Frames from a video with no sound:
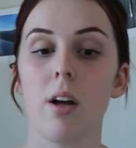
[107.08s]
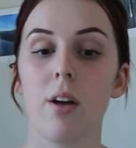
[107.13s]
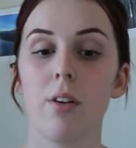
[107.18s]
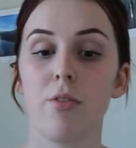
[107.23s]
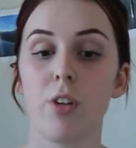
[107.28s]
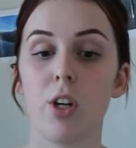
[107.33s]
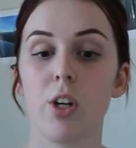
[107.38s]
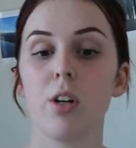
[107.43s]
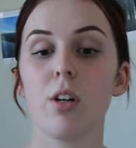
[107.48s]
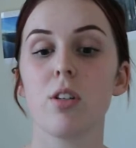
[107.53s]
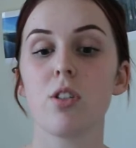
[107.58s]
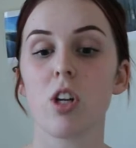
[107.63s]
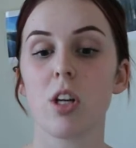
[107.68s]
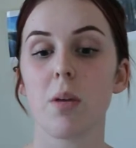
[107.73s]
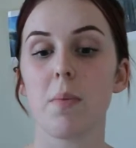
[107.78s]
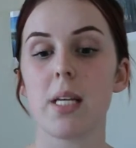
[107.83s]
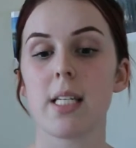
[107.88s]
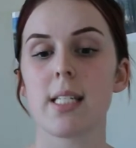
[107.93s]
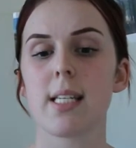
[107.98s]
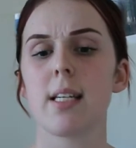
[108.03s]
view on
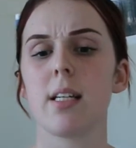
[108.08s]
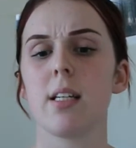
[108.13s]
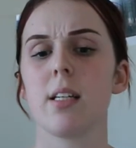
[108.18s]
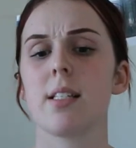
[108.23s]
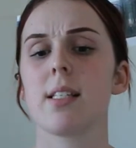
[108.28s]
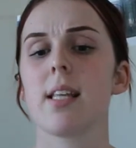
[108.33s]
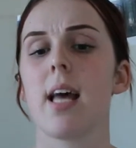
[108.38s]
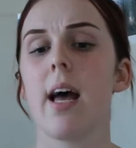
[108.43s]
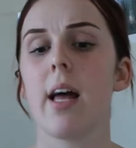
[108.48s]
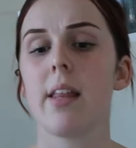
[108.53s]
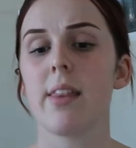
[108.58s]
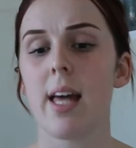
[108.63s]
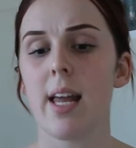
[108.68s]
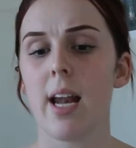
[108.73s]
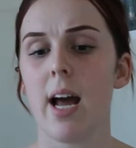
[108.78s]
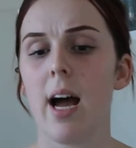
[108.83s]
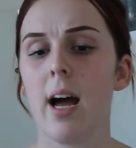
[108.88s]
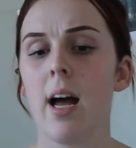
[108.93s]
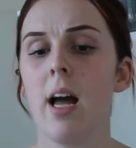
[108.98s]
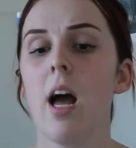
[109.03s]
documentaries that
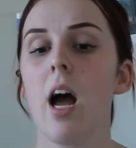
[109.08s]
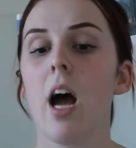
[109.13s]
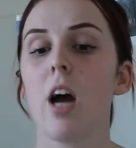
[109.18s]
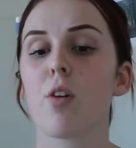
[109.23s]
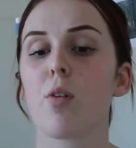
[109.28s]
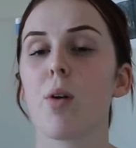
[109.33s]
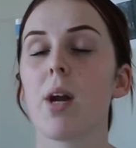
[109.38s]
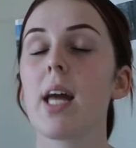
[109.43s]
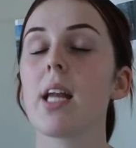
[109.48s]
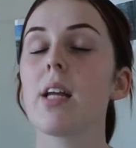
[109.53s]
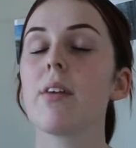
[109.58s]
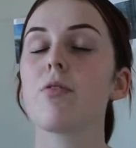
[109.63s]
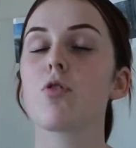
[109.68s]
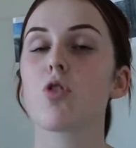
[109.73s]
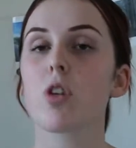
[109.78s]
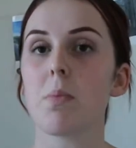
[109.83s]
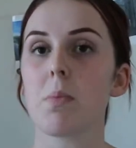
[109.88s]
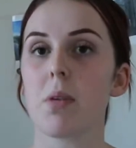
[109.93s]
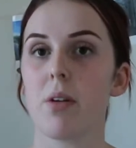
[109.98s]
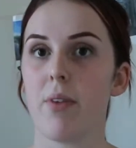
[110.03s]
are a creative
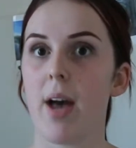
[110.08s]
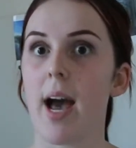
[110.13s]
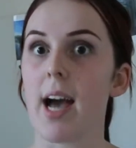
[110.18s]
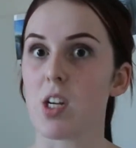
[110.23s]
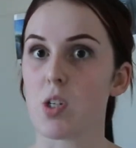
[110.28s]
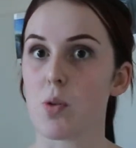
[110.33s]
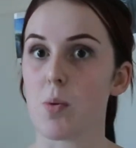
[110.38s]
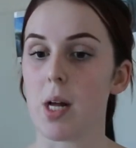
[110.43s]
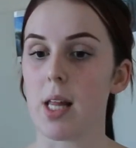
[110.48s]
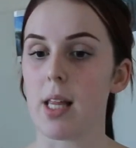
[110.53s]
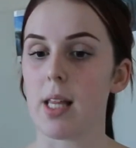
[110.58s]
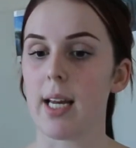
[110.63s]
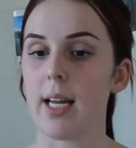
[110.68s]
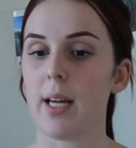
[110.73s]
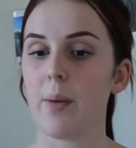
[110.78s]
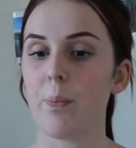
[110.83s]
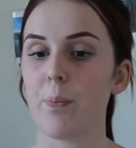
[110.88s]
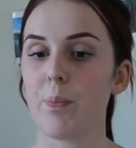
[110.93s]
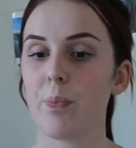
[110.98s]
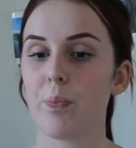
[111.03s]
treatment of
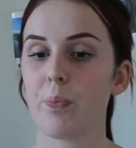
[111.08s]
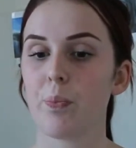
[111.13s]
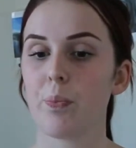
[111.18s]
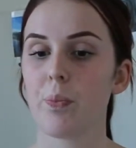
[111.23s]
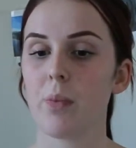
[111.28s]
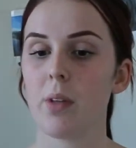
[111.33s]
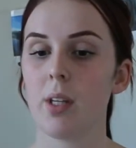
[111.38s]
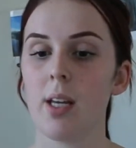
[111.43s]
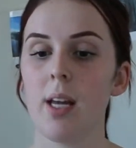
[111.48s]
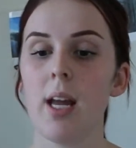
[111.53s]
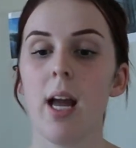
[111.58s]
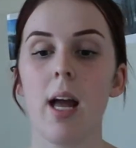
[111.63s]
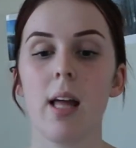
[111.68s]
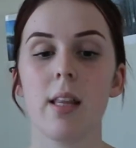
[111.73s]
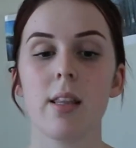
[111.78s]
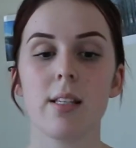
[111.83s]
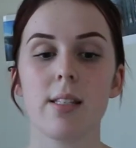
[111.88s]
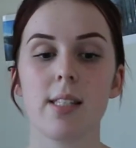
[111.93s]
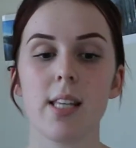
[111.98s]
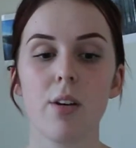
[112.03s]
actuality.
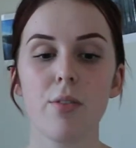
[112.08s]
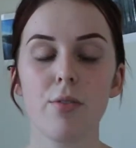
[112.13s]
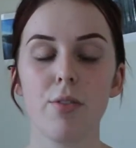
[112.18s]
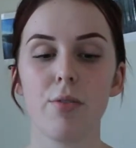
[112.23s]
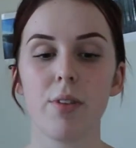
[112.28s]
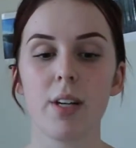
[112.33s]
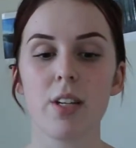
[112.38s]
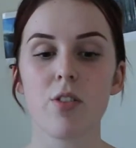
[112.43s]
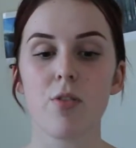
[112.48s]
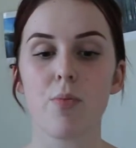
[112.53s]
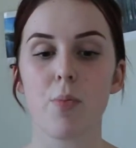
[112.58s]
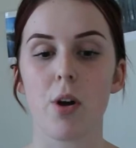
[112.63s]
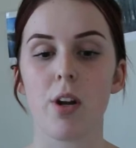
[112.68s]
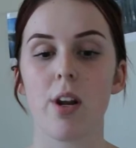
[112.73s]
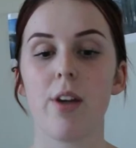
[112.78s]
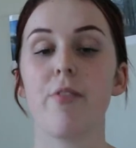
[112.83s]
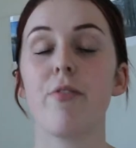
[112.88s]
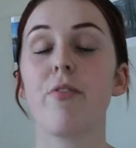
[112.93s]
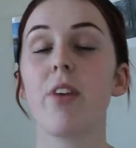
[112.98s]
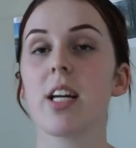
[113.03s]
The self-reflexive mode
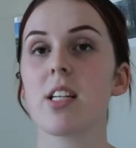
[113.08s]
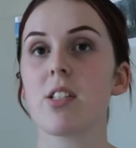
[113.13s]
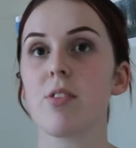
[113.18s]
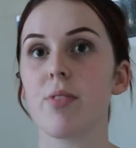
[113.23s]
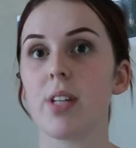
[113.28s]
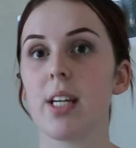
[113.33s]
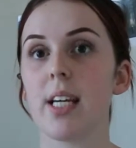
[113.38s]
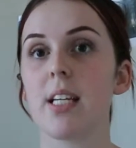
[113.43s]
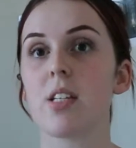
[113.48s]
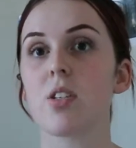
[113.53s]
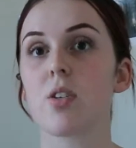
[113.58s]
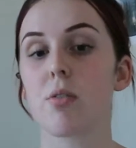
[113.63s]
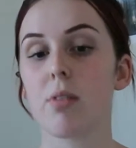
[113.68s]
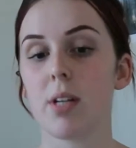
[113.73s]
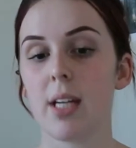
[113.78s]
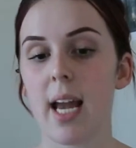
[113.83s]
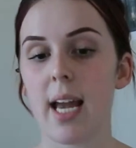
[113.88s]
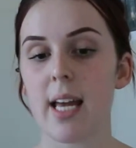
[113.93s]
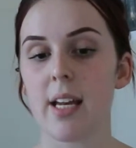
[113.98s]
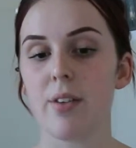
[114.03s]
effectively is
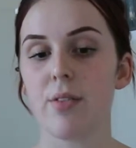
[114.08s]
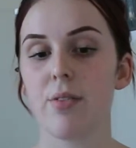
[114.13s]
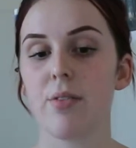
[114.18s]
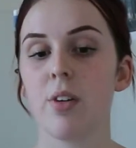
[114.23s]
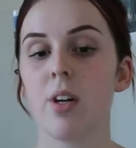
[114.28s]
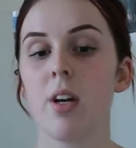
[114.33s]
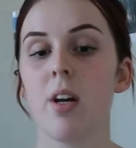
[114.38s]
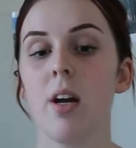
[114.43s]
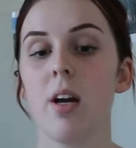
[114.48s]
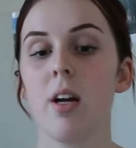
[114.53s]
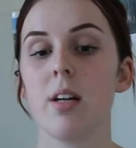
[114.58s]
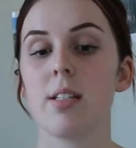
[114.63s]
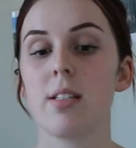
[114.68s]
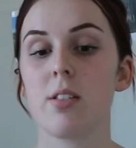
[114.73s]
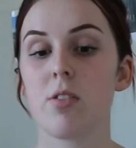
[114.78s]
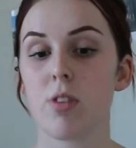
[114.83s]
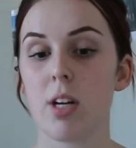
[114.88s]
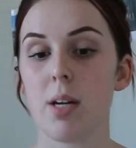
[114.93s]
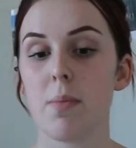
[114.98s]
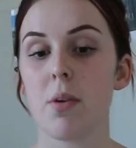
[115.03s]
creative
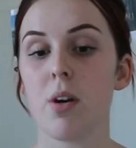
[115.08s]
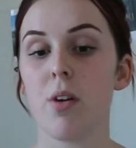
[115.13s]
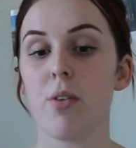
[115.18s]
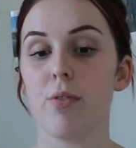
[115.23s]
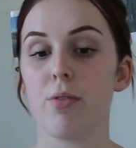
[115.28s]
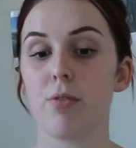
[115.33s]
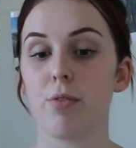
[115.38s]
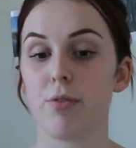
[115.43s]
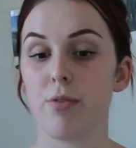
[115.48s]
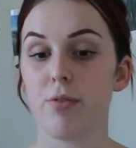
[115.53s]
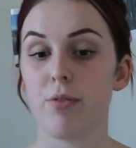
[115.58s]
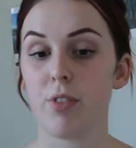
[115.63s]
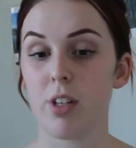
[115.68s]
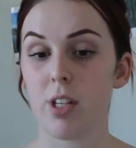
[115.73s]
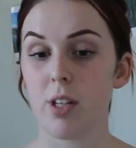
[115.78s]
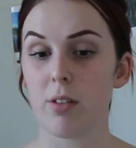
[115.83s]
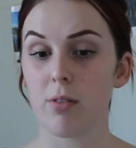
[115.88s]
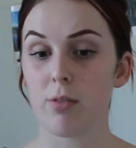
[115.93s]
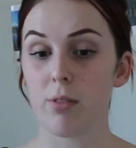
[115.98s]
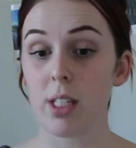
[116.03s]
treatment of
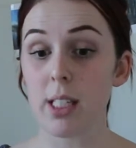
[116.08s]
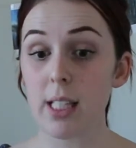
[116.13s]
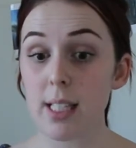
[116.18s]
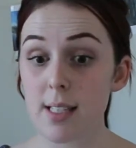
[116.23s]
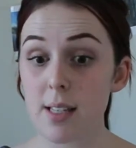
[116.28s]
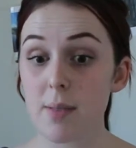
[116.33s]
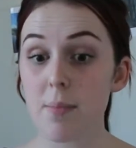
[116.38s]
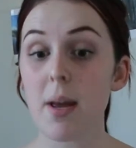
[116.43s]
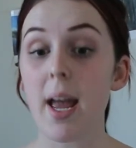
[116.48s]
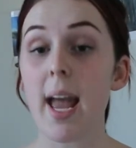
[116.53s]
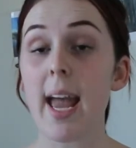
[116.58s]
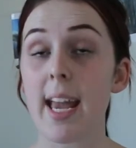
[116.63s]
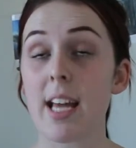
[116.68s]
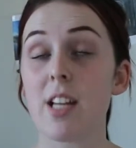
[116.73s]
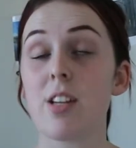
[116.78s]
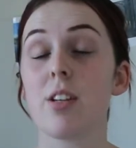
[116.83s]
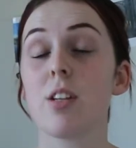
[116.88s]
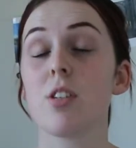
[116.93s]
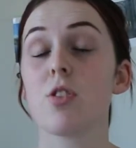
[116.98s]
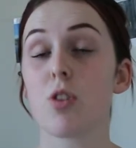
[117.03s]
realism
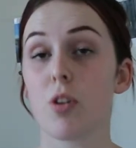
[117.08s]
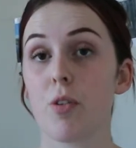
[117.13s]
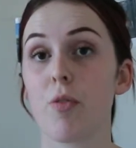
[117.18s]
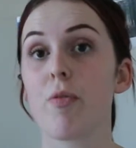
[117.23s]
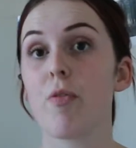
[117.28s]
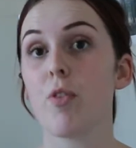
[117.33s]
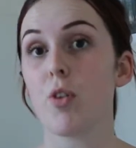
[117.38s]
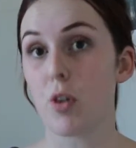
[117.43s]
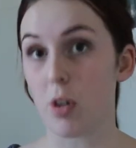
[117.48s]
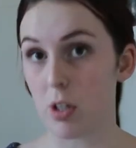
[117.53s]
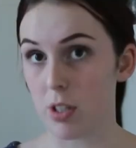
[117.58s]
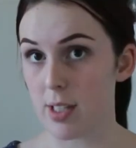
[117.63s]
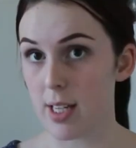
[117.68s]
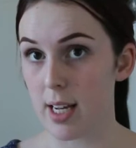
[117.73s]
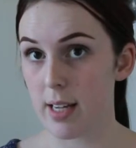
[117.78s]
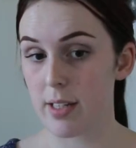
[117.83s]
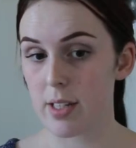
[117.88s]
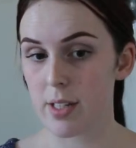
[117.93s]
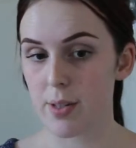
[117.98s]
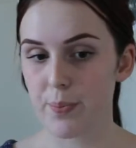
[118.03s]
and truthful
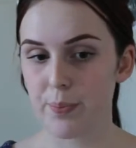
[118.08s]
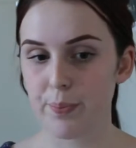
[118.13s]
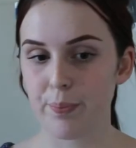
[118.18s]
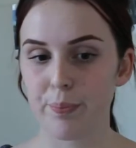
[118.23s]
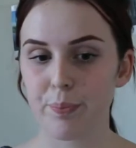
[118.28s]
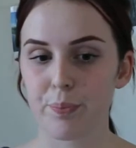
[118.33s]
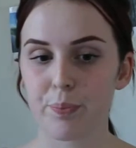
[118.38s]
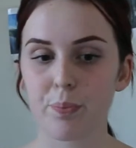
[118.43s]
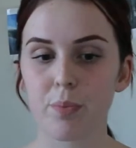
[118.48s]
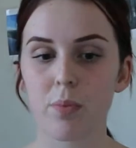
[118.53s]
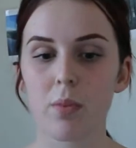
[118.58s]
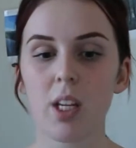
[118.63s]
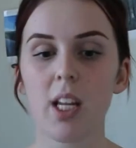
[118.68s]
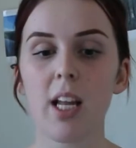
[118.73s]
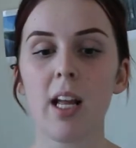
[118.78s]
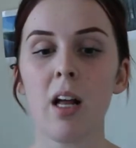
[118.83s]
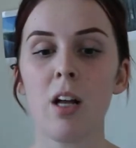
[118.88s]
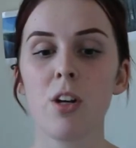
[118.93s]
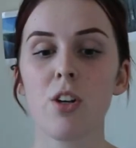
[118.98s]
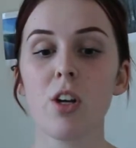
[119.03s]
content.
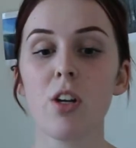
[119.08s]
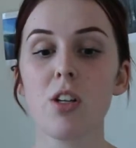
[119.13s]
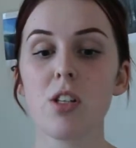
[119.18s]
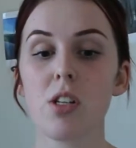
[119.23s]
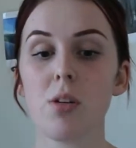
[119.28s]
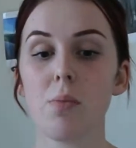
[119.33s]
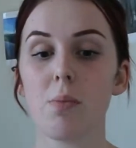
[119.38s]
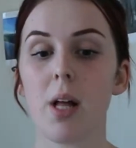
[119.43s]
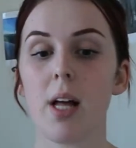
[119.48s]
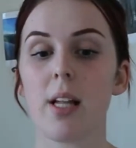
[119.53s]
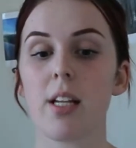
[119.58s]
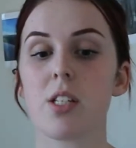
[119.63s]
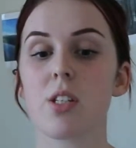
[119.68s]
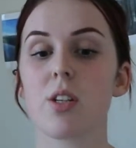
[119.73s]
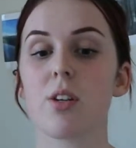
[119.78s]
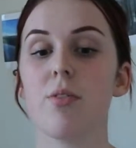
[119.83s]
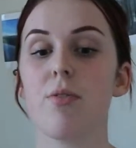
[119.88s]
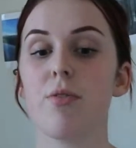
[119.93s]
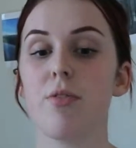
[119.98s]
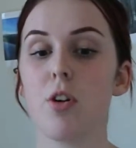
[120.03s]
Notes on Blindness
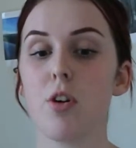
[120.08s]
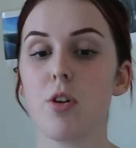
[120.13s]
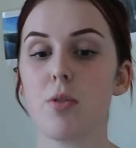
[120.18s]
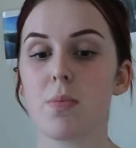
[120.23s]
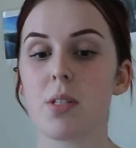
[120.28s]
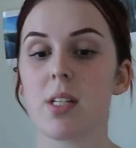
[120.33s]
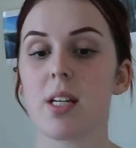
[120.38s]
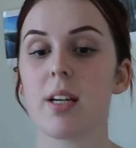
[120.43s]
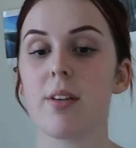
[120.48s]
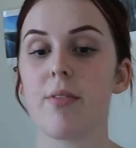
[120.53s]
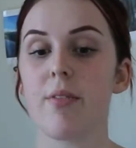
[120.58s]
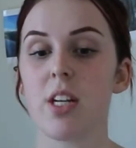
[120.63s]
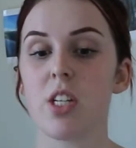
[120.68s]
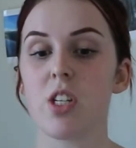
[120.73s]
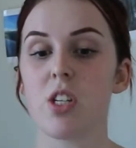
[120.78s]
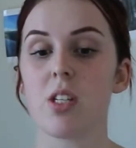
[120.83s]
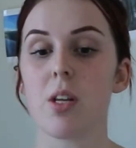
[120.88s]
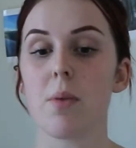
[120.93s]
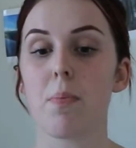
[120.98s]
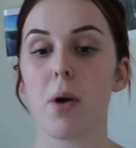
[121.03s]
conforms to
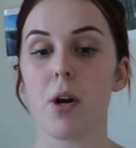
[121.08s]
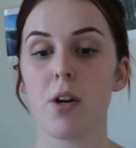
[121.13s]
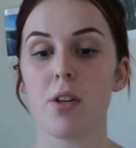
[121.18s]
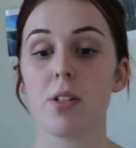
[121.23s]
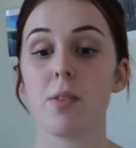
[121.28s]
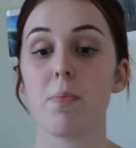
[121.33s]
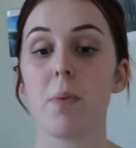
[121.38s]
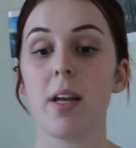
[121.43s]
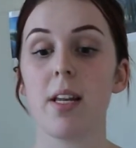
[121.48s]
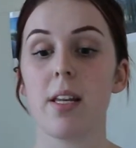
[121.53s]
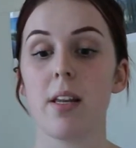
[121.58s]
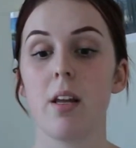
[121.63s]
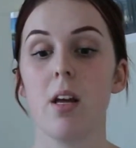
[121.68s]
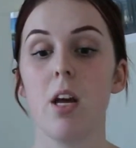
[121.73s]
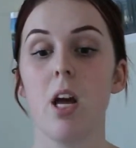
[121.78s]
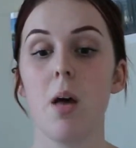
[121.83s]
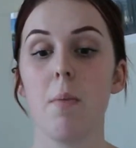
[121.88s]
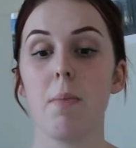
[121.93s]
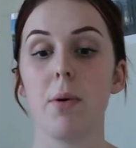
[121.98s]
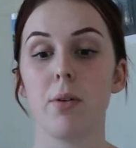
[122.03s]
conventions opposed by
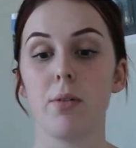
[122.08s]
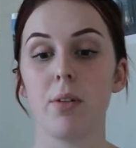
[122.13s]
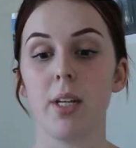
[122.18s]
Bill